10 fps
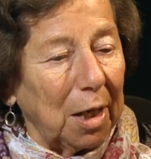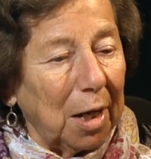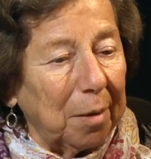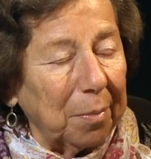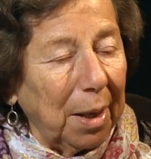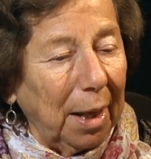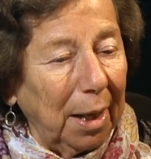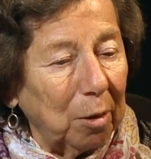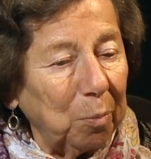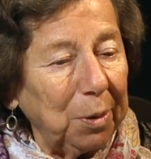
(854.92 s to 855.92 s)
um,
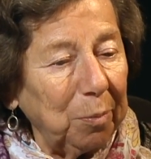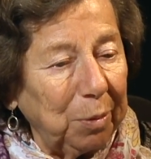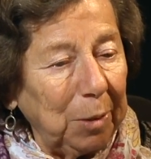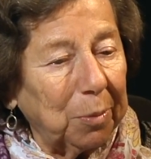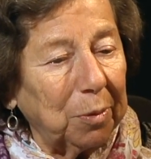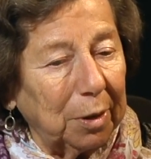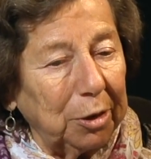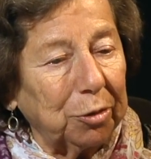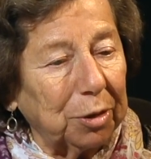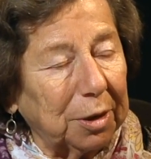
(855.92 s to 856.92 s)
helping people
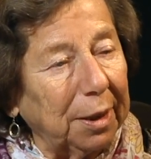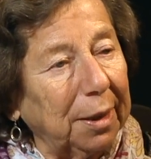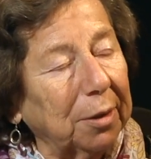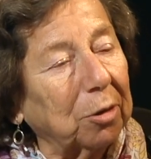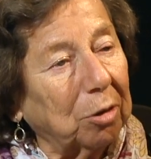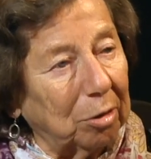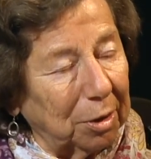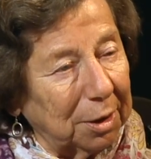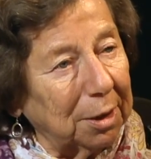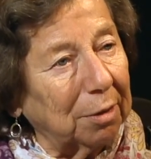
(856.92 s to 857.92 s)
understand the
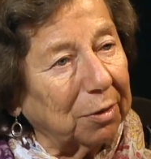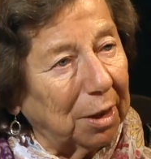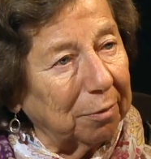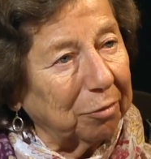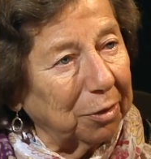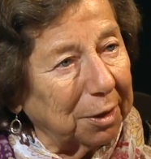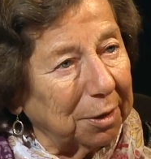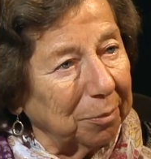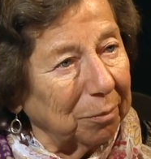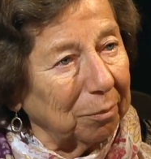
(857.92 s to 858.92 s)
causes of
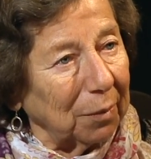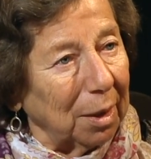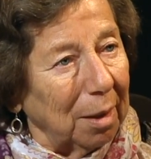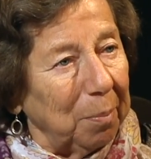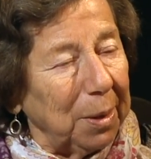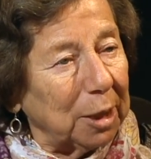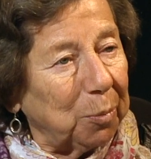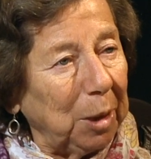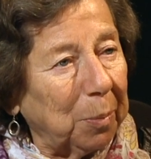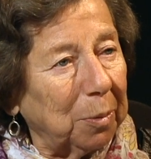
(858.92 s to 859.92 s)
conflict because
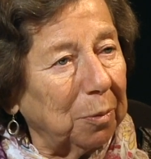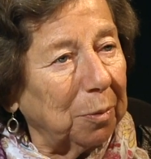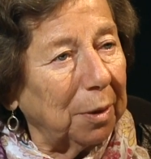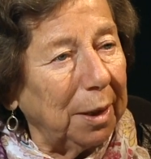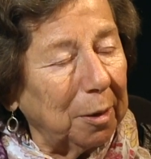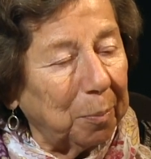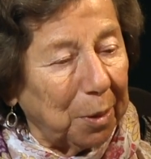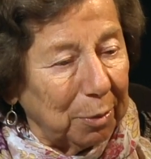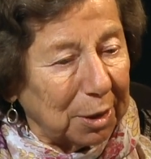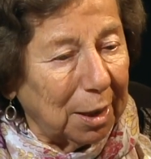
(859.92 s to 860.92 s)
people in a
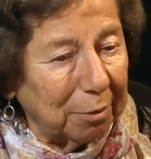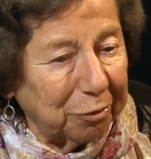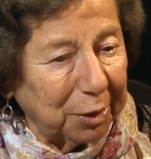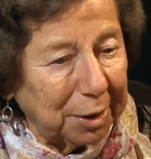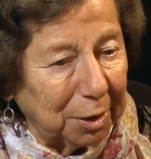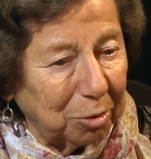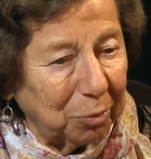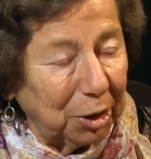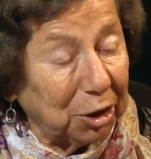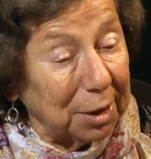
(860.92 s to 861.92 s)
post conflict
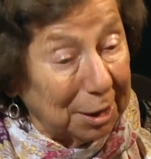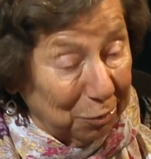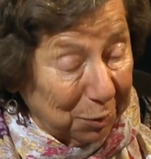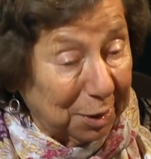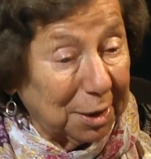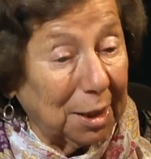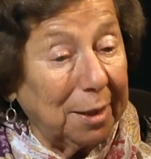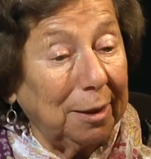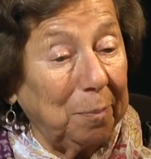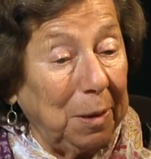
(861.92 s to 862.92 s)
situation, civil
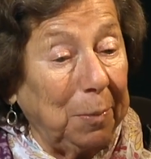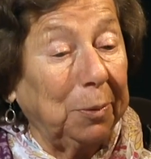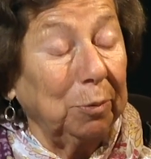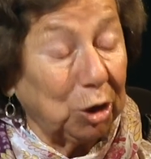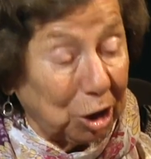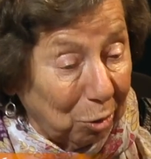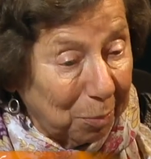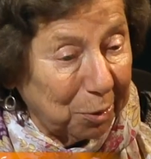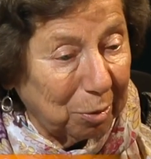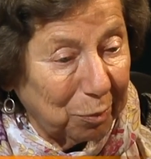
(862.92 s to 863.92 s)
society, people who show up
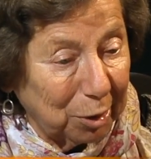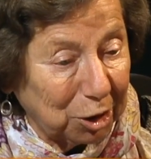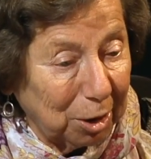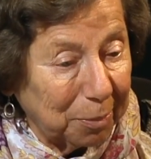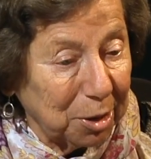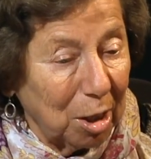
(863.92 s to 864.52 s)
at our workshops,